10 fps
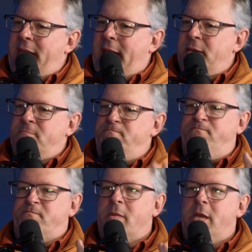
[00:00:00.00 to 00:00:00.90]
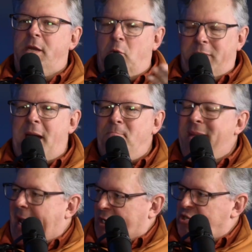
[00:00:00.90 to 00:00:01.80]
that, not
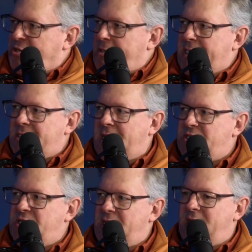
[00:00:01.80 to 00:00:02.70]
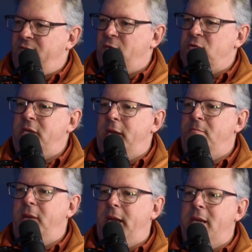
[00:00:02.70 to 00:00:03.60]
matched the intensity of that first
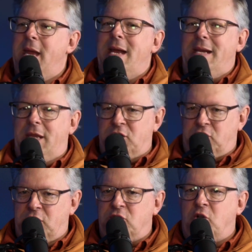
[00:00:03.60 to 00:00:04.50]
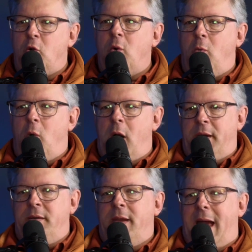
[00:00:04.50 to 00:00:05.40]
campaign. Now, this current
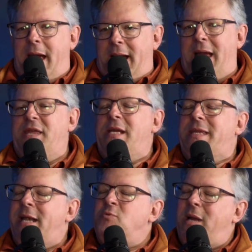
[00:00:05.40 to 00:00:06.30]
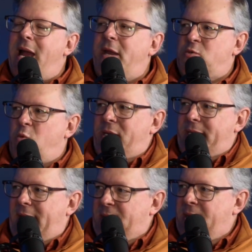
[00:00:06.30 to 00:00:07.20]
one, I think that's what God is
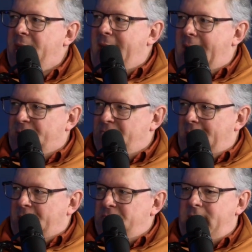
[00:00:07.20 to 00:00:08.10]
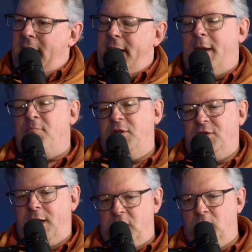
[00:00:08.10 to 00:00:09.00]
working on me on. And I
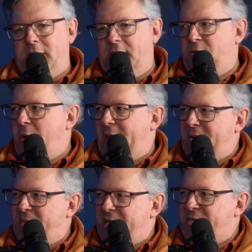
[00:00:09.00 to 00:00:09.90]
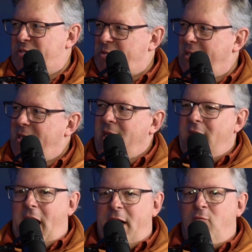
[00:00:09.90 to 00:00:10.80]
appreciate you leading the way because
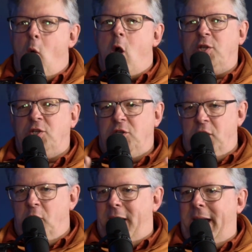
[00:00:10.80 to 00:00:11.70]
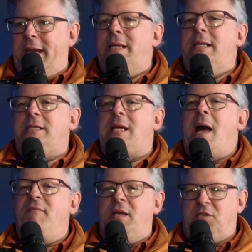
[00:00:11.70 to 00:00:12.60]
I've watched you. It's
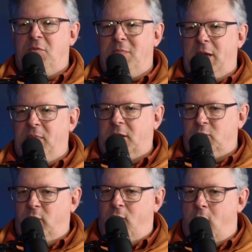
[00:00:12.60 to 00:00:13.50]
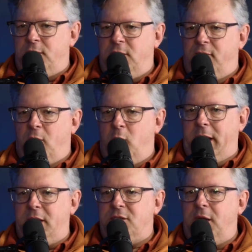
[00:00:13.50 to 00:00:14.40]
obvious to me because we've watched you for
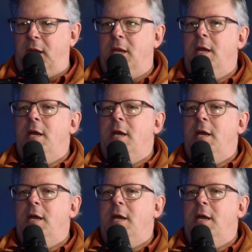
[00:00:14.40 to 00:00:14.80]
weeks that